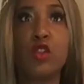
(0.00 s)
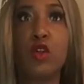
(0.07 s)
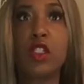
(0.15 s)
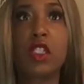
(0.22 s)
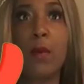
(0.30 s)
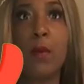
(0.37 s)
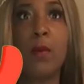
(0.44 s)
you
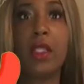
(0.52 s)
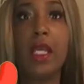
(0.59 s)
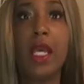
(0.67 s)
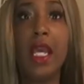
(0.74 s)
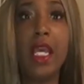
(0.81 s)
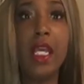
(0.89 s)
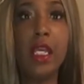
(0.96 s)
girls come with
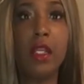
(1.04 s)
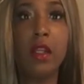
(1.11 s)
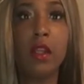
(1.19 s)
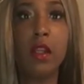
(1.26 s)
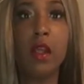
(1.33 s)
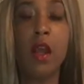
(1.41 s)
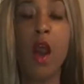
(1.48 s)
the heat.
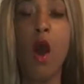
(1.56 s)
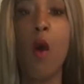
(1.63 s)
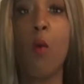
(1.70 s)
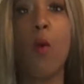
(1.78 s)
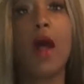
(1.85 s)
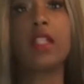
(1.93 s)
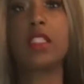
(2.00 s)

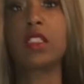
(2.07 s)
Watch